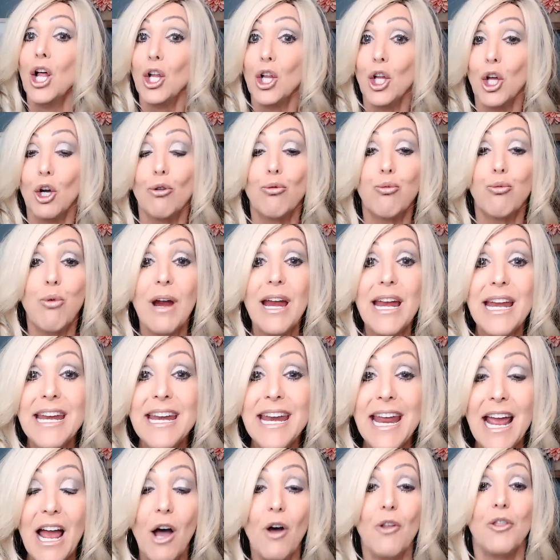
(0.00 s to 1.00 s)
Look, right
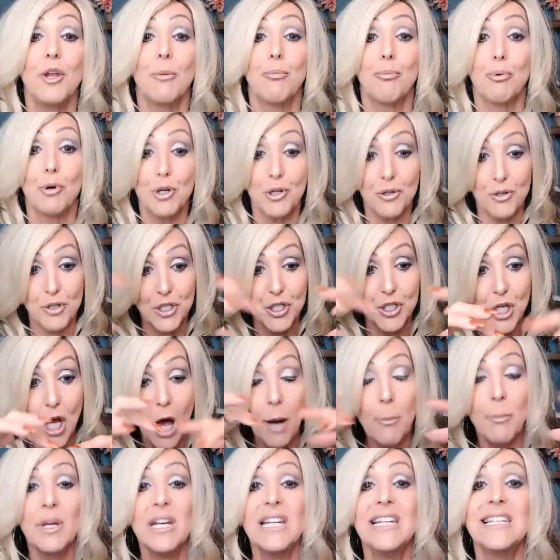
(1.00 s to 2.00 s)
now, the
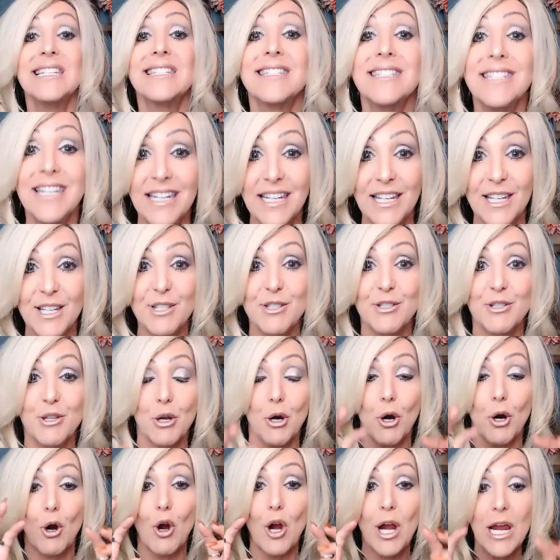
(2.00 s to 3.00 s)
predominant cities
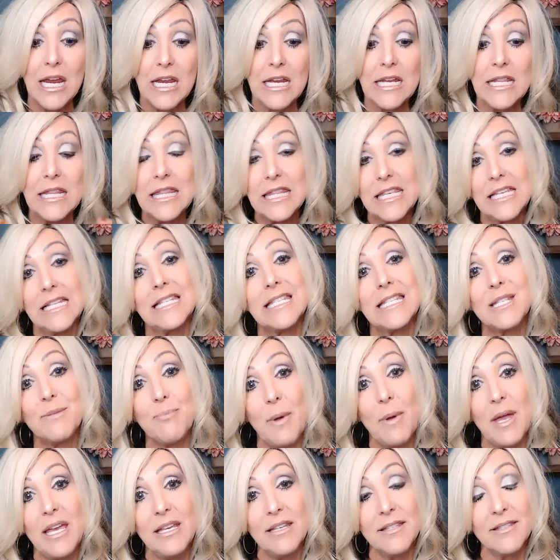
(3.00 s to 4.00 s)
that are in this
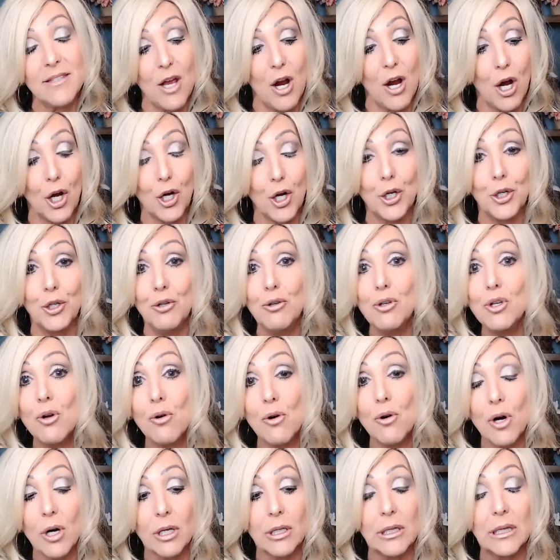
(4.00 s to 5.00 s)
space are New
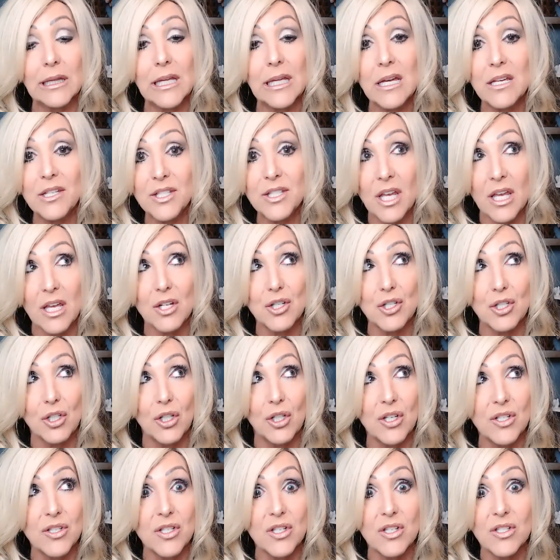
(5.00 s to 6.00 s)
York, Los
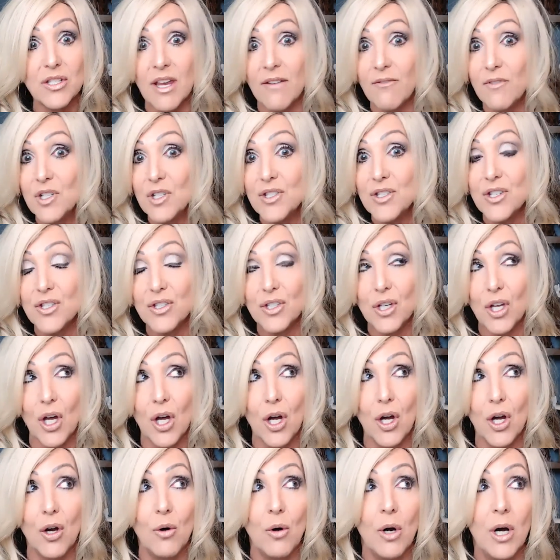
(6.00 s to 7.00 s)
Angeles, San
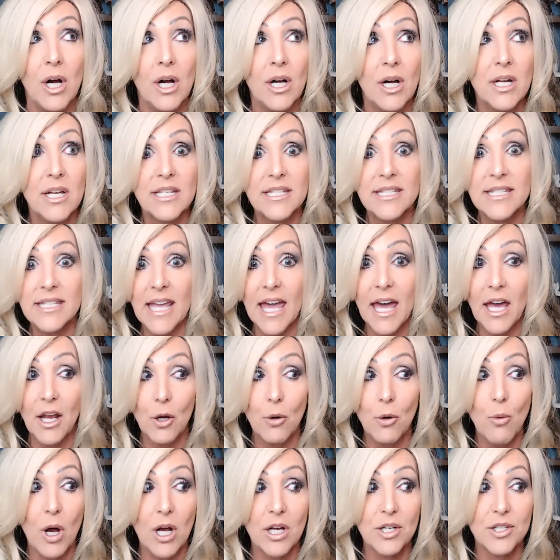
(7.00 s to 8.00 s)
Francisco,
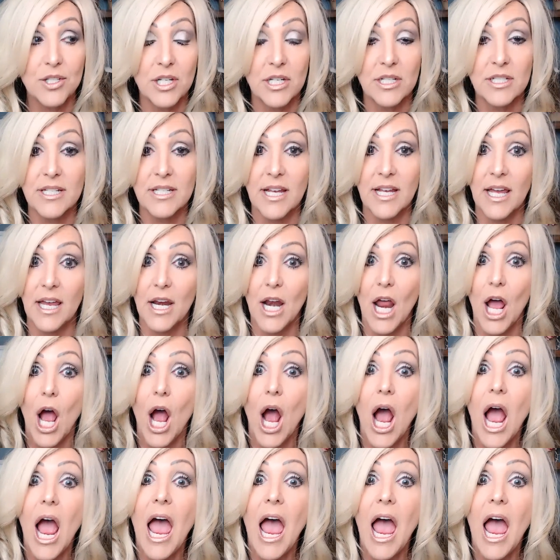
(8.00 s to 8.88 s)
Seattle, Washington,